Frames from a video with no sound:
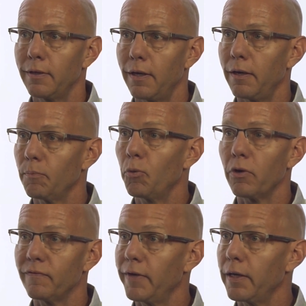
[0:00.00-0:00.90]
our
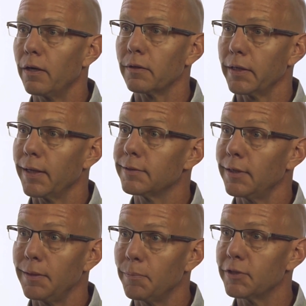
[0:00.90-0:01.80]
poor vet hardly gets
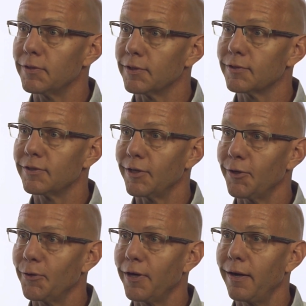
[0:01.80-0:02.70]
any business.
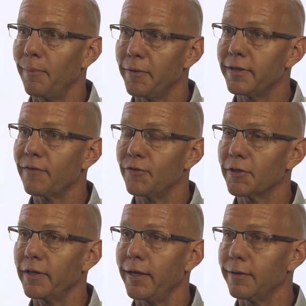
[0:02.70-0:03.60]
So
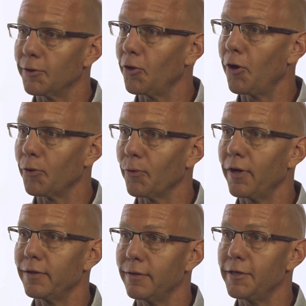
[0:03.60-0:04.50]
definitely in the long
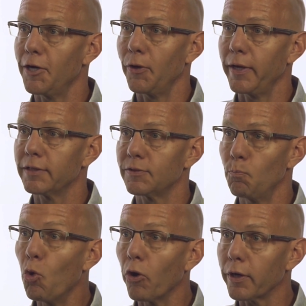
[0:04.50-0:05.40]
run, it's
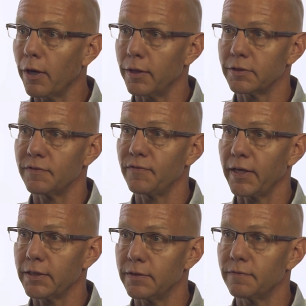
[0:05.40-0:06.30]
more cost
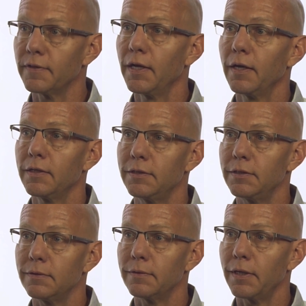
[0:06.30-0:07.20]
effective
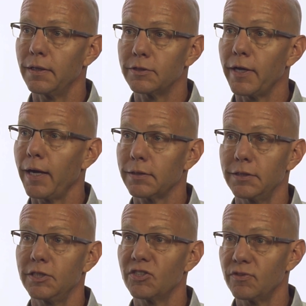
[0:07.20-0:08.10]
to
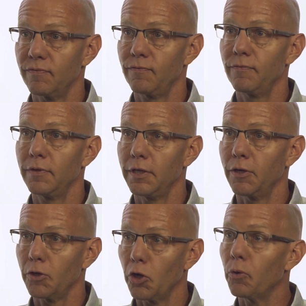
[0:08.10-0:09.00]
actually just
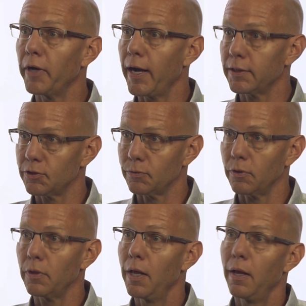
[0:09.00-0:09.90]
go
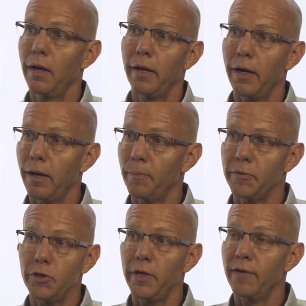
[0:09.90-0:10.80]
natural.
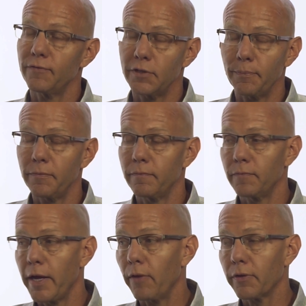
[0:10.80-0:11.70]
If some
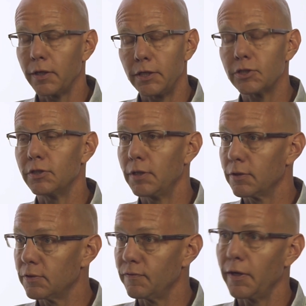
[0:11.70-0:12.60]
health condition
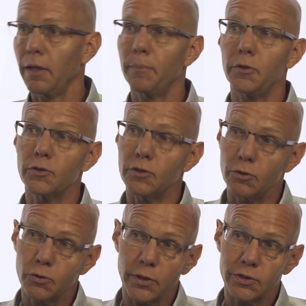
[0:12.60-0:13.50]
does develop, use a
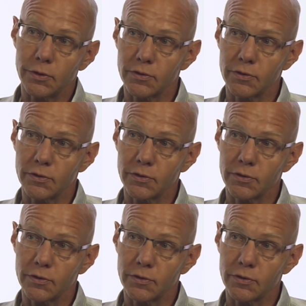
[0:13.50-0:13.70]
nutritional